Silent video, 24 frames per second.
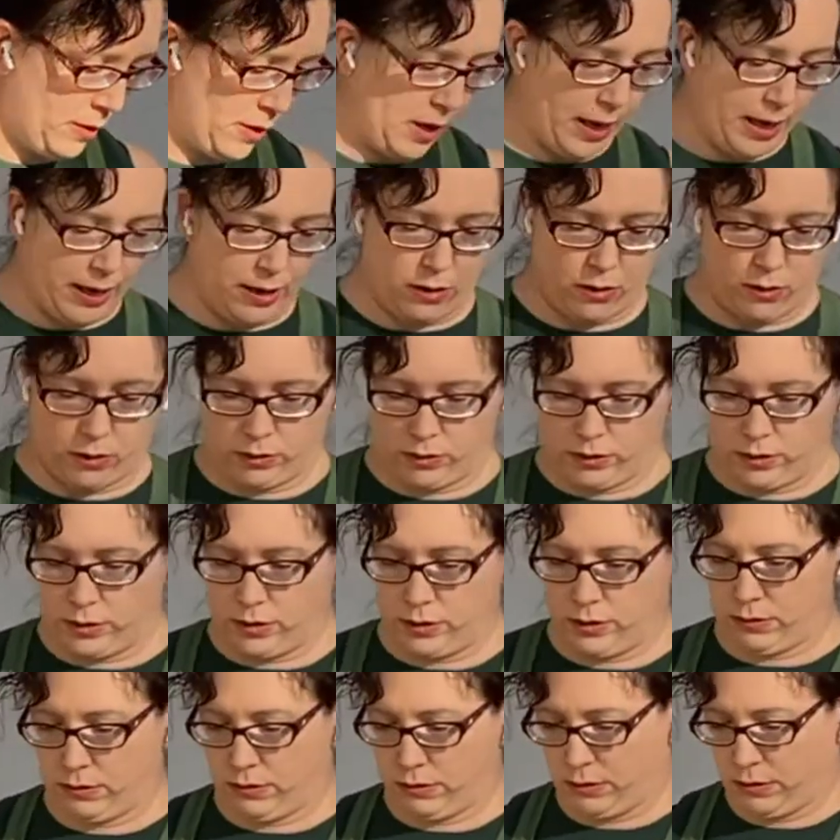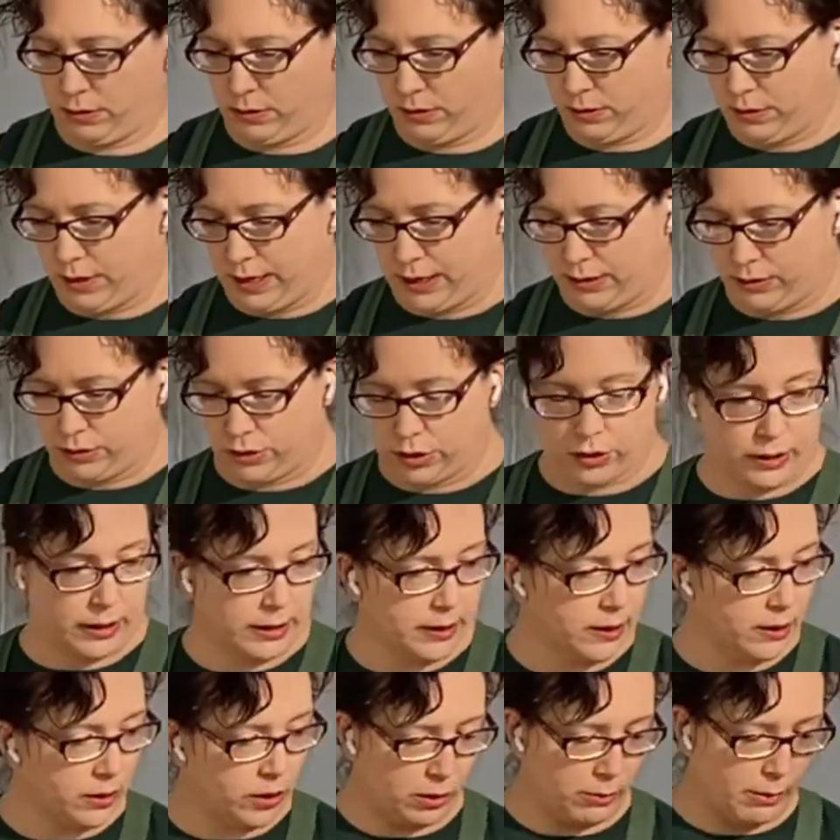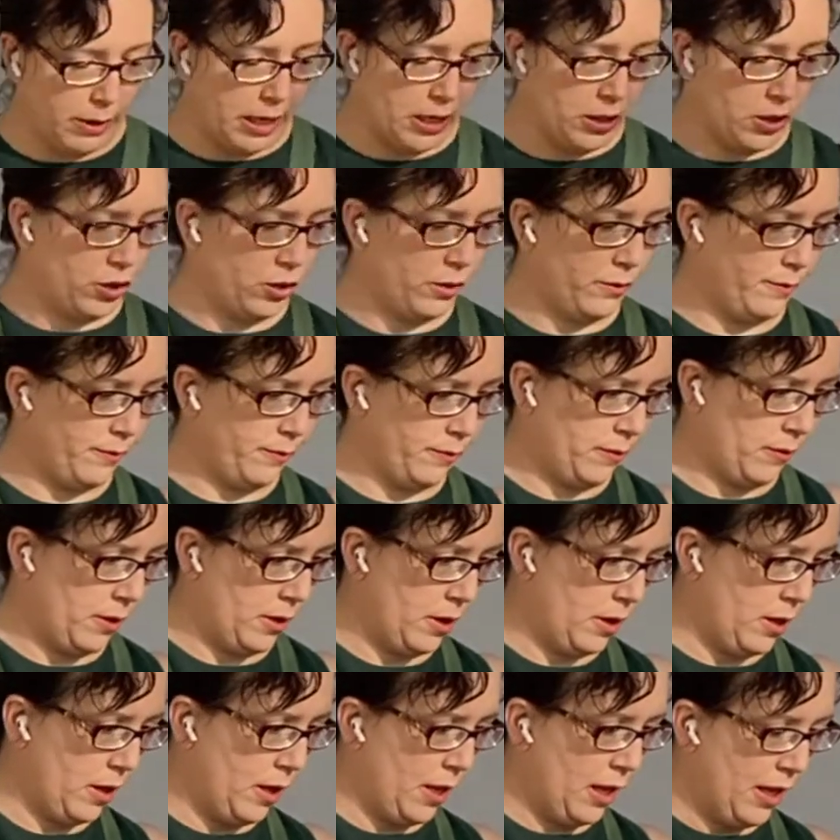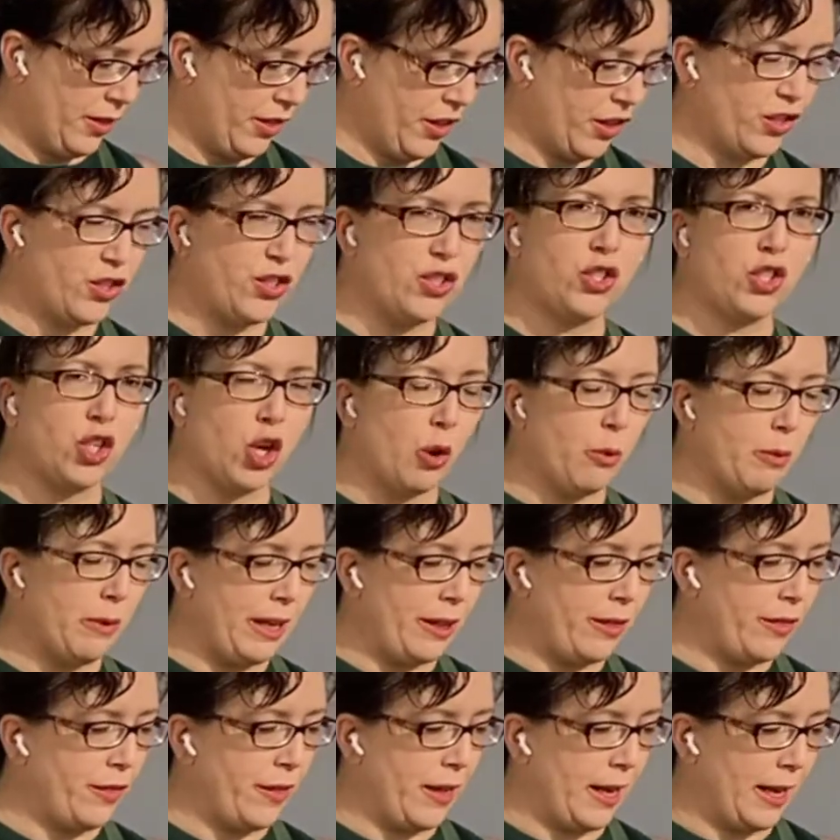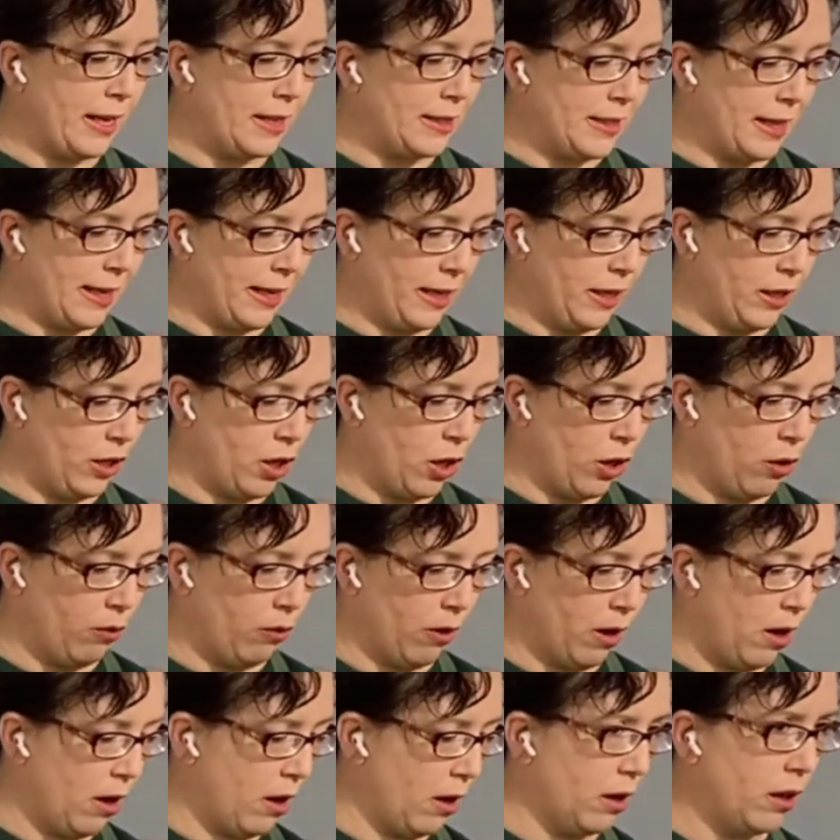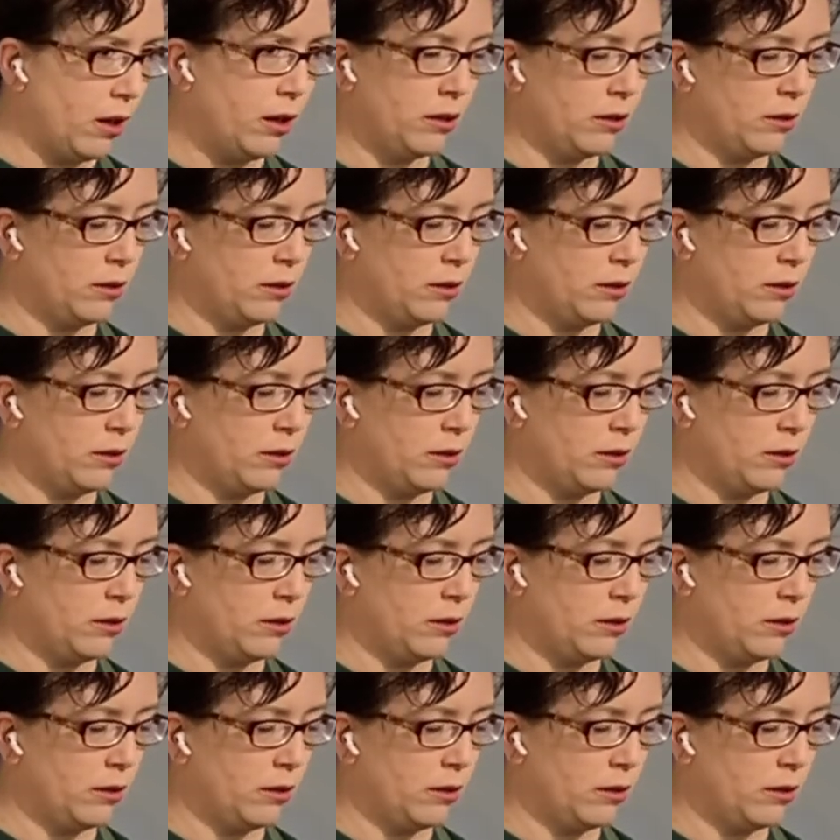I don't stress it too much. There's so many things that could go wrong,